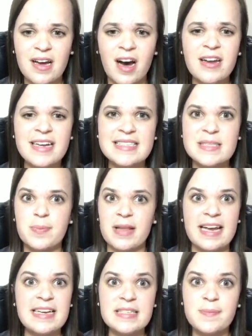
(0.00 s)

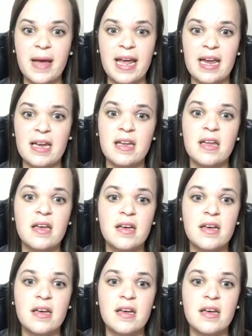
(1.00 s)
unexplained pain,